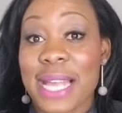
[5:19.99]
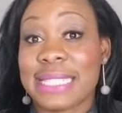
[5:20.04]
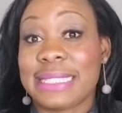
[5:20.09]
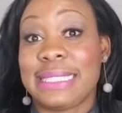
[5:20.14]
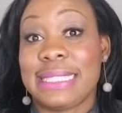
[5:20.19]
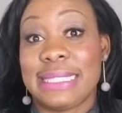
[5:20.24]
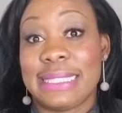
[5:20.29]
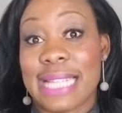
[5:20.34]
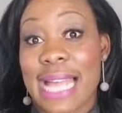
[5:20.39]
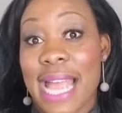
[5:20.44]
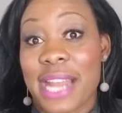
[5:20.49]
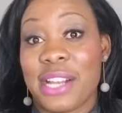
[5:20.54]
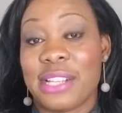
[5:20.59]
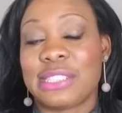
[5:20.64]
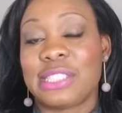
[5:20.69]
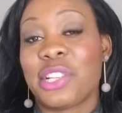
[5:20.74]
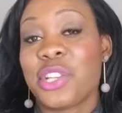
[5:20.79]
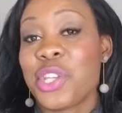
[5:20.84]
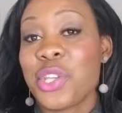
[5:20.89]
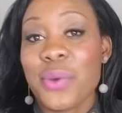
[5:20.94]
X
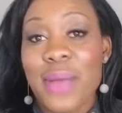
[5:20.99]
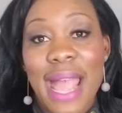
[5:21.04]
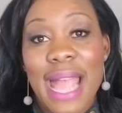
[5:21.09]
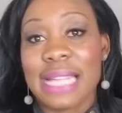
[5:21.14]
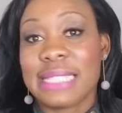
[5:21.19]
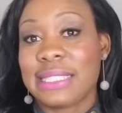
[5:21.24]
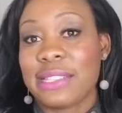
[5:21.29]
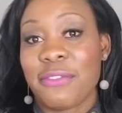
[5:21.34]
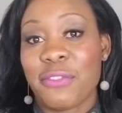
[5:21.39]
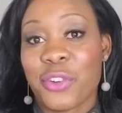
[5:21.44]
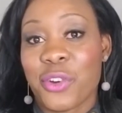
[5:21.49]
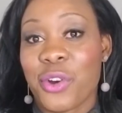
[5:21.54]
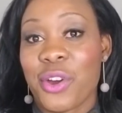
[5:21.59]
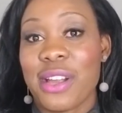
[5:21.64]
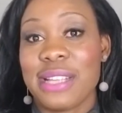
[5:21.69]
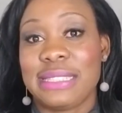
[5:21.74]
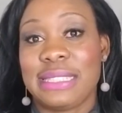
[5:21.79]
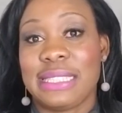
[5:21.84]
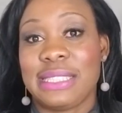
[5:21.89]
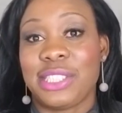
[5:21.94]
designer. So U X, of
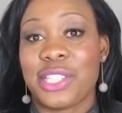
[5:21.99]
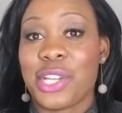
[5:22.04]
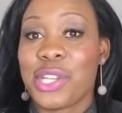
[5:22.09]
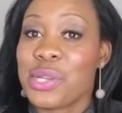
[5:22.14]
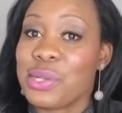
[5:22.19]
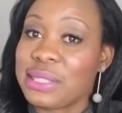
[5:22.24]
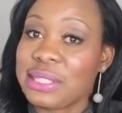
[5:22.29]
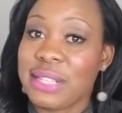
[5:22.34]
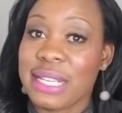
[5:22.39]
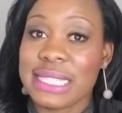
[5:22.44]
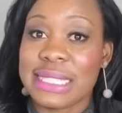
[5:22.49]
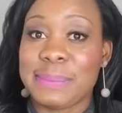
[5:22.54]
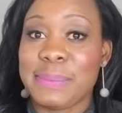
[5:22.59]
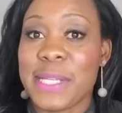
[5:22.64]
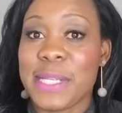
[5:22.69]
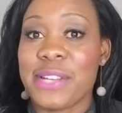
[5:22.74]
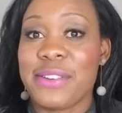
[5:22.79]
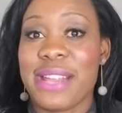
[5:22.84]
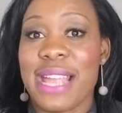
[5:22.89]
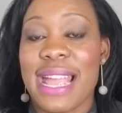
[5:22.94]
course, is your user
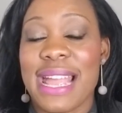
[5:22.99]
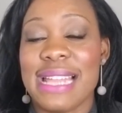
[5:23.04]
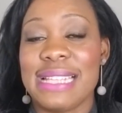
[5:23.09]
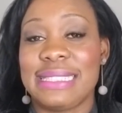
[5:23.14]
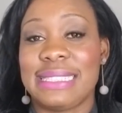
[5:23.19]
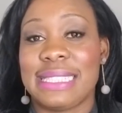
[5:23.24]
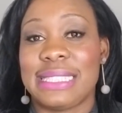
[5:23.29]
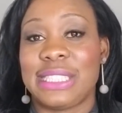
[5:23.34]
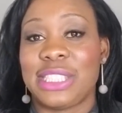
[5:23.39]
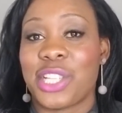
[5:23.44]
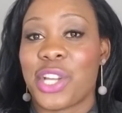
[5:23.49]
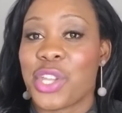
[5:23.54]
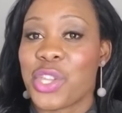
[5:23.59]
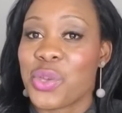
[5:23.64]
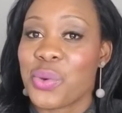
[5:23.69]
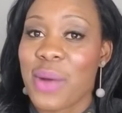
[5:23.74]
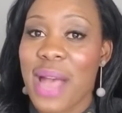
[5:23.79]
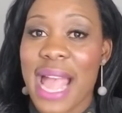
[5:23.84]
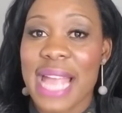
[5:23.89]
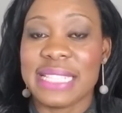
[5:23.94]
experience, it's your
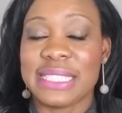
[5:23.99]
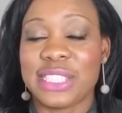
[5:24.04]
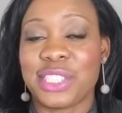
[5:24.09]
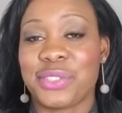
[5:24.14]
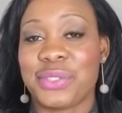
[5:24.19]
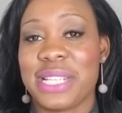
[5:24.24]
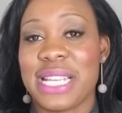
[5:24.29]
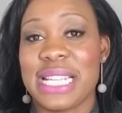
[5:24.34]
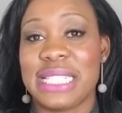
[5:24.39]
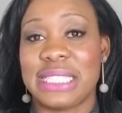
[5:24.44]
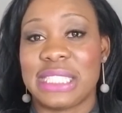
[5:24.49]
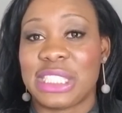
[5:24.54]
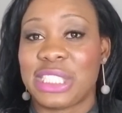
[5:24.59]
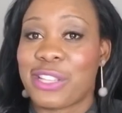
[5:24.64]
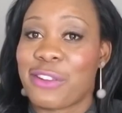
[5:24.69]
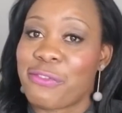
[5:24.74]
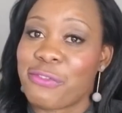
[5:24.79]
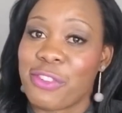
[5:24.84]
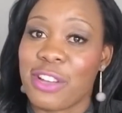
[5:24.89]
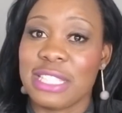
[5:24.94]
U I screens, it's
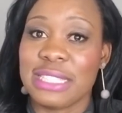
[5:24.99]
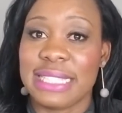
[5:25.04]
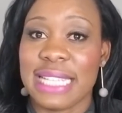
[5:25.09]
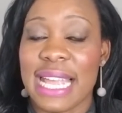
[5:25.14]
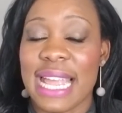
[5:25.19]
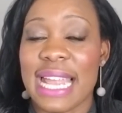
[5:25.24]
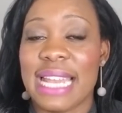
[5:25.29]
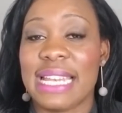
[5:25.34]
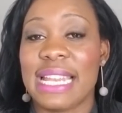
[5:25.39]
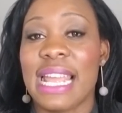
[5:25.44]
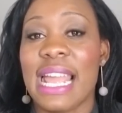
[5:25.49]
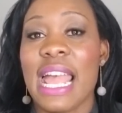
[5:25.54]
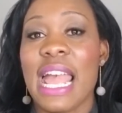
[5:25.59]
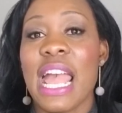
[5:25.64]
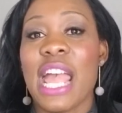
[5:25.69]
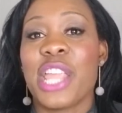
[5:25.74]
your front end.